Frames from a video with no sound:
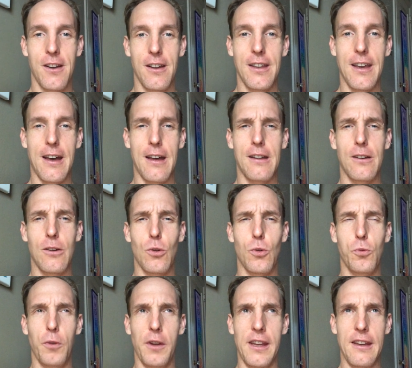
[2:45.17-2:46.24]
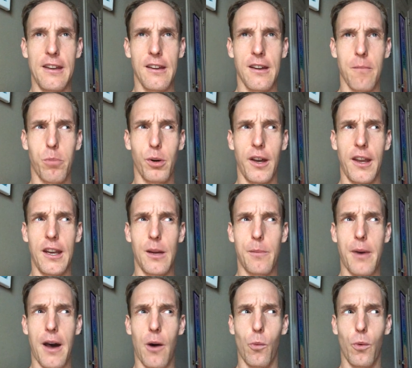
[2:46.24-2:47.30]
yet we complain
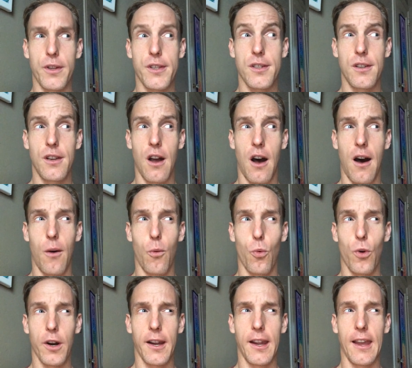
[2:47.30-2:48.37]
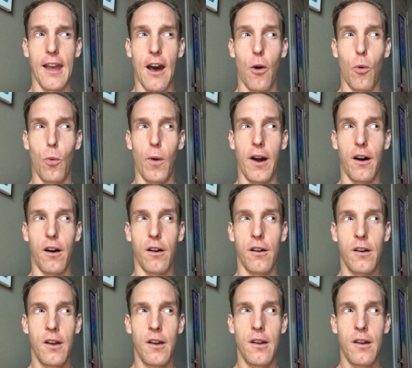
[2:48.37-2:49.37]
about what's not working out well,